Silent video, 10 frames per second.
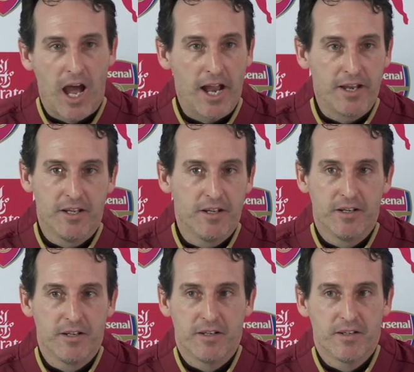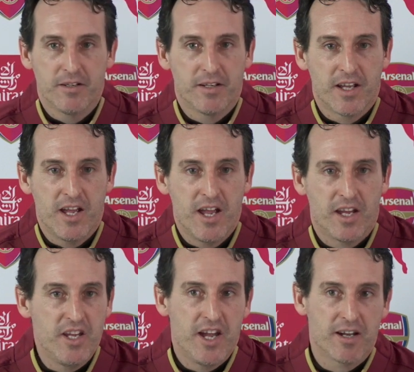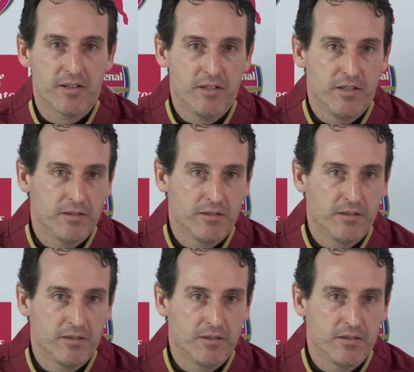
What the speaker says: and here